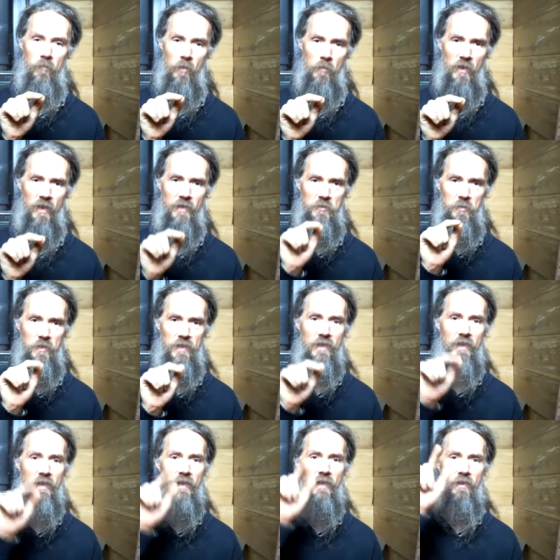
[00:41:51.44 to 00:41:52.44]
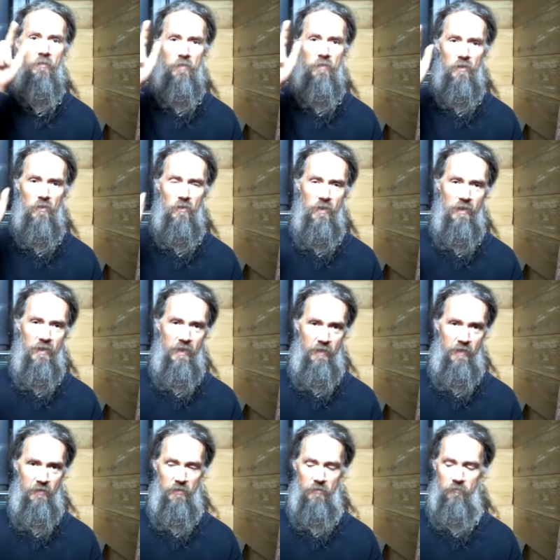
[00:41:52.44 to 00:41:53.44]
Remember, it has a beginning, a middle, and an
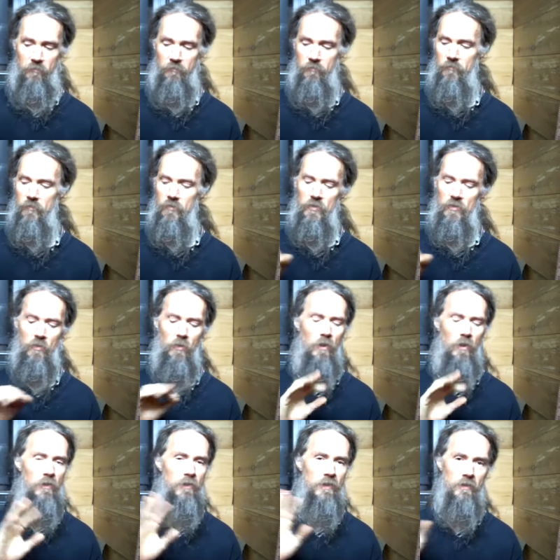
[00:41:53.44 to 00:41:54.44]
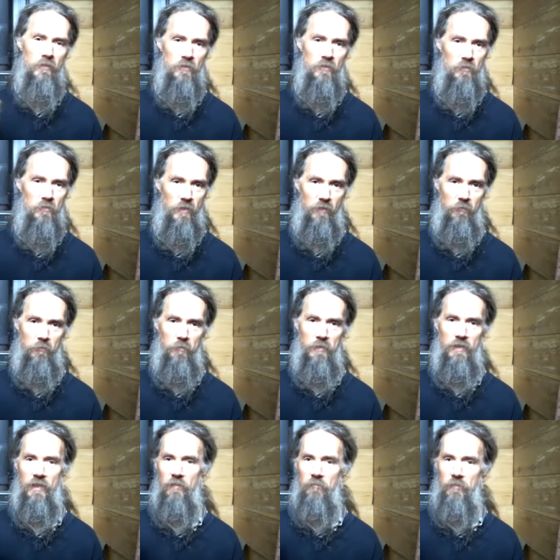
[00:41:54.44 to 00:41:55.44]
end. So all things have a
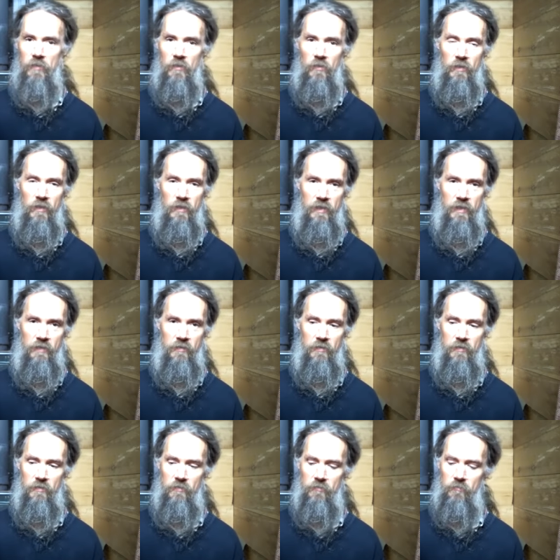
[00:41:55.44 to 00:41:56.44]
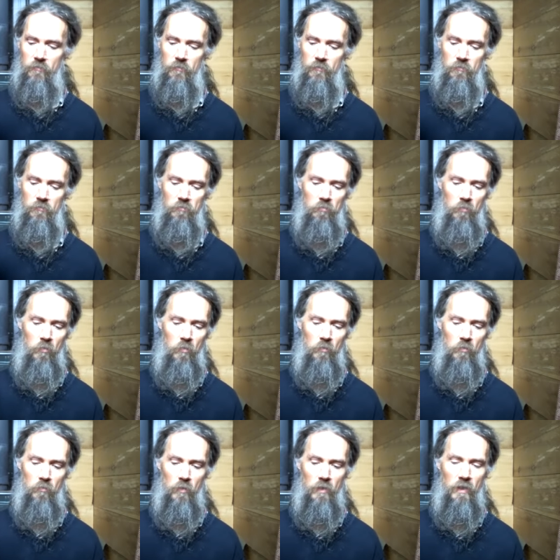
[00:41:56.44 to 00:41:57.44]
beginning, middle, and an end.
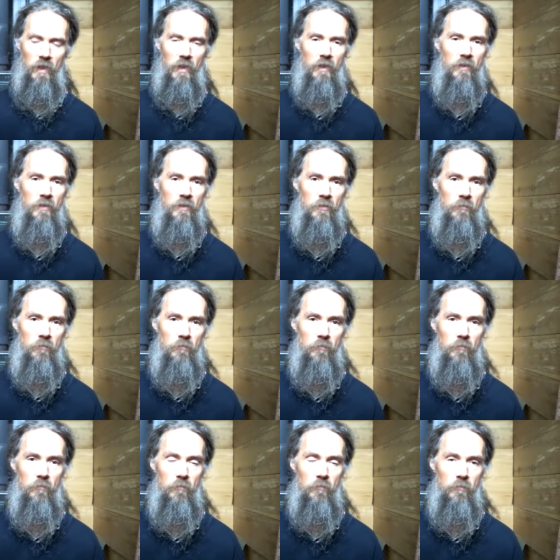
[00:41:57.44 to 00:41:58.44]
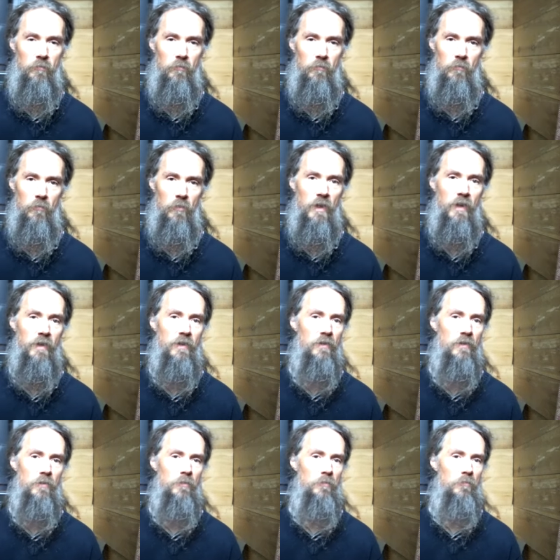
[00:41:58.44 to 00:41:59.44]
We're not gonna, we're not
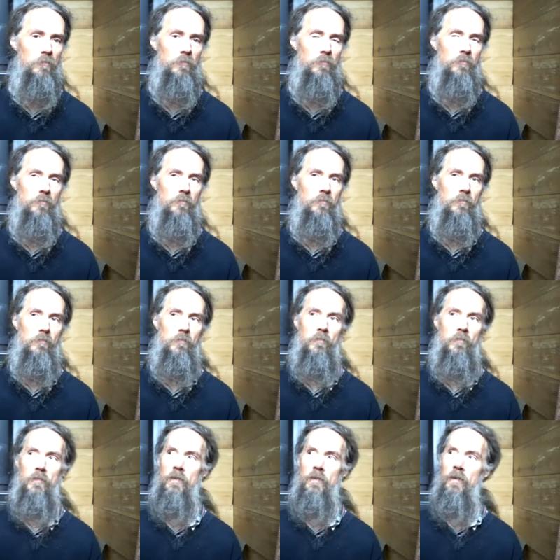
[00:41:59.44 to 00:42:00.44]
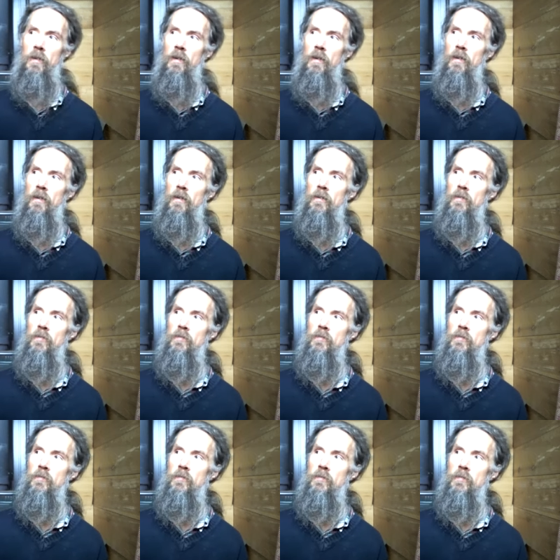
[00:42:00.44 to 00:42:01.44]
gonna. Uh,
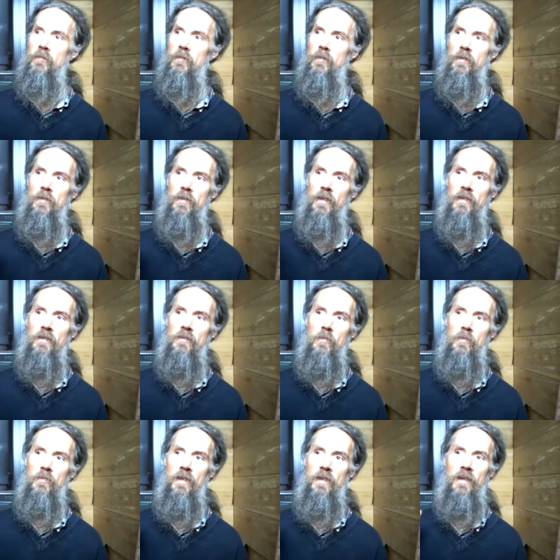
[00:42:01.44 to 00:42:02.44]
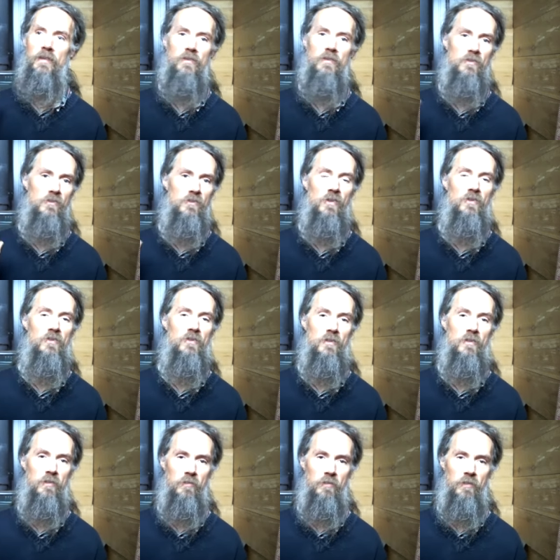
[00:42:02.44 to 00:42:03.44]
that that's
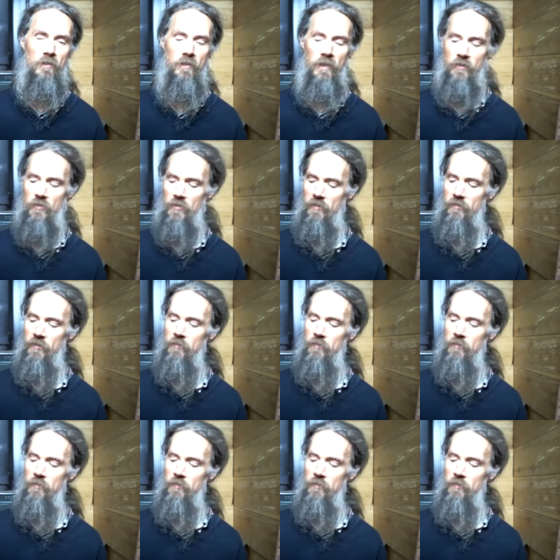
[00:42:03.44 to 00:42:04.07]
just the, the nature